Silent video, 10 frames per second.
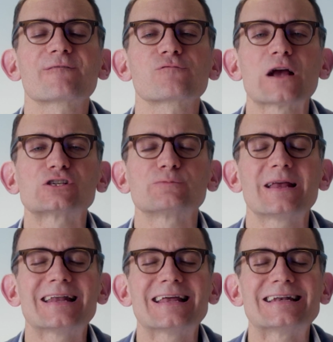
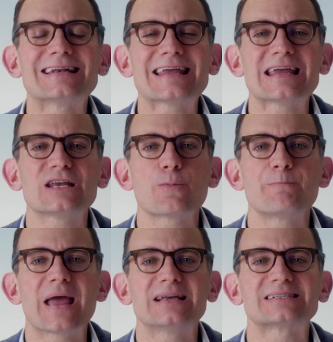freshman
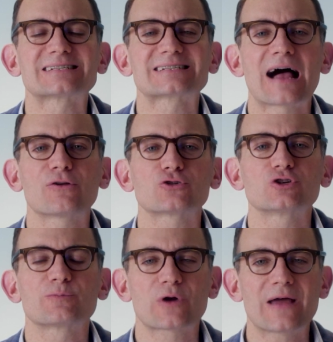need-based
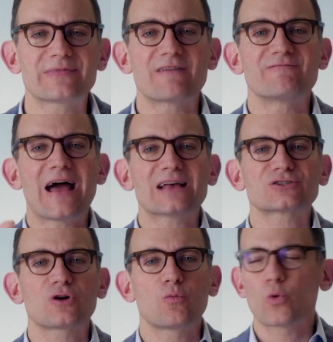scholarship grant that
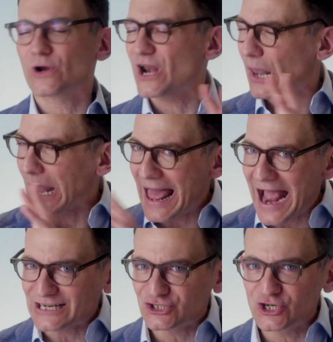Vassar awarded
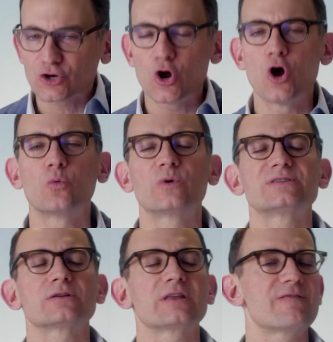last year was
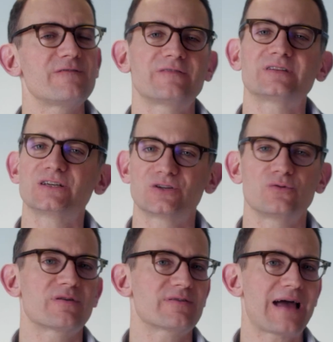nearly
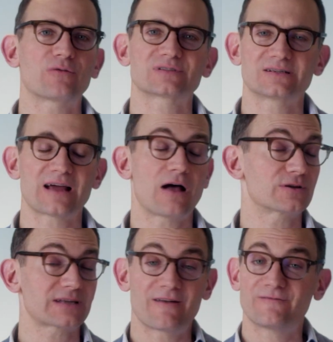fifty-two thousand
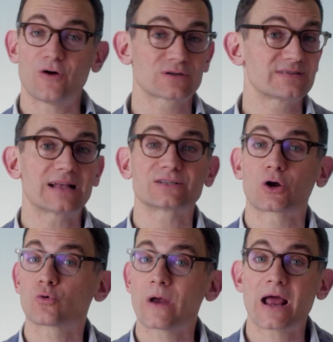dollars. And folks, that's a
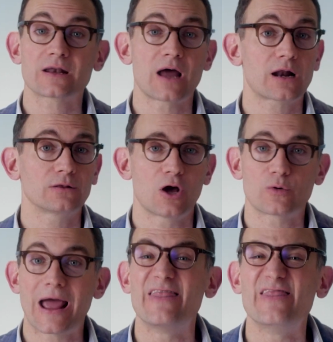grant, not a
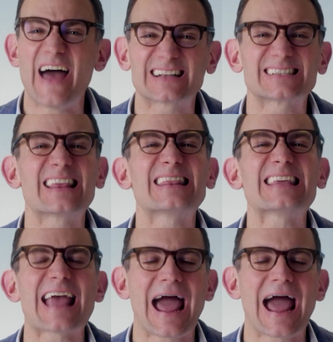loan, and that's the